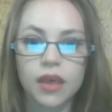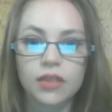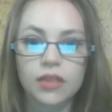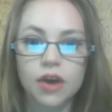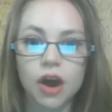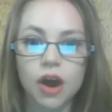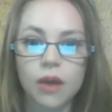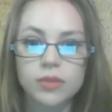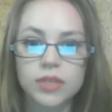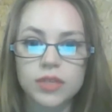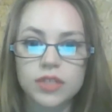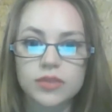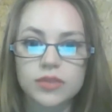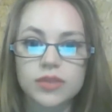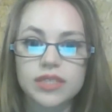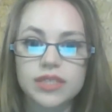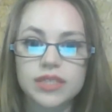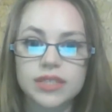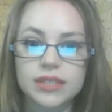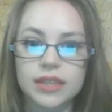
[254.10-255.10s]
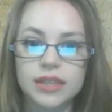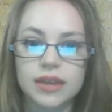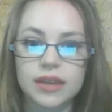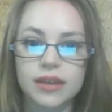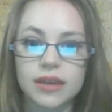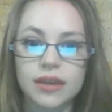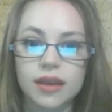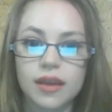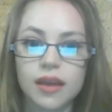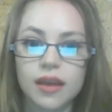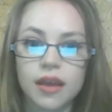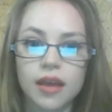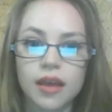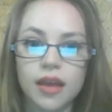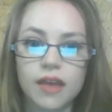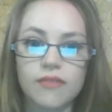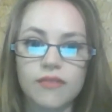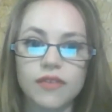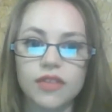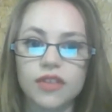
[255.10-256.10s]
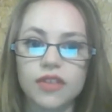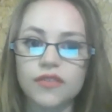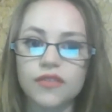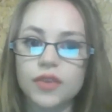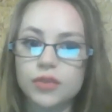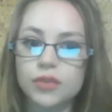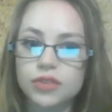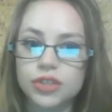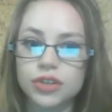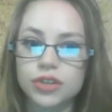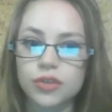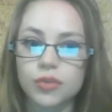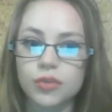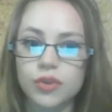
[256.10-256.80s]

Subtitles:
The object was to see if in the future,